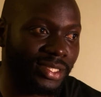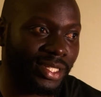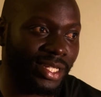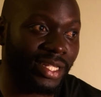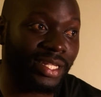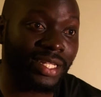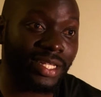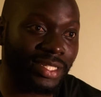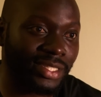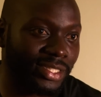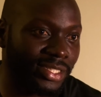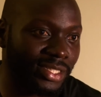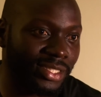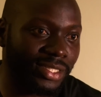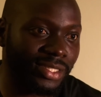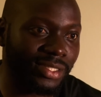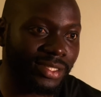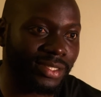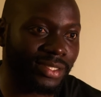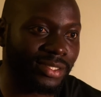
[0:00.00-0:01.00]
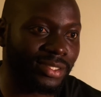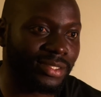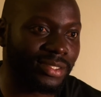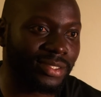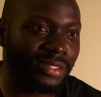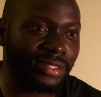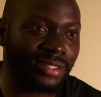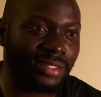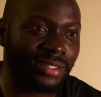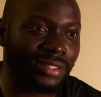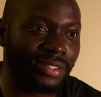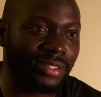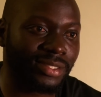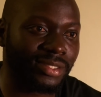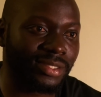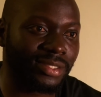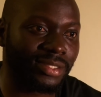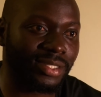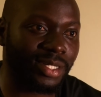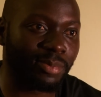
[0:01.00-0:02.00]
energy,
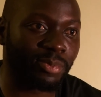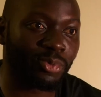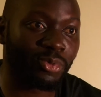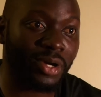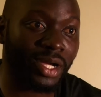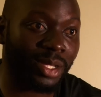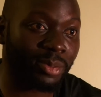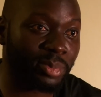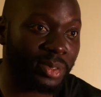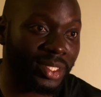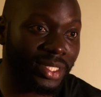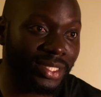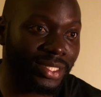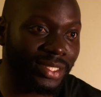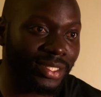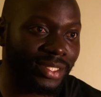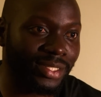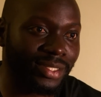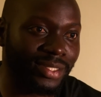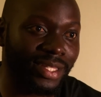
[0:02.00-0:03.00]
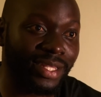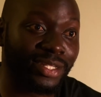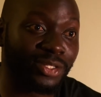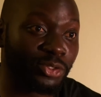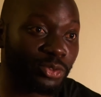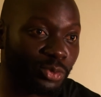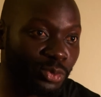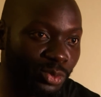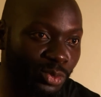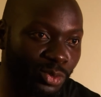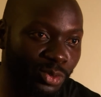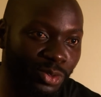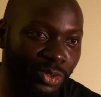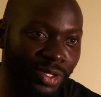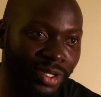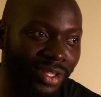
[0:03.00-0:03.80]
tapuakapini, then you.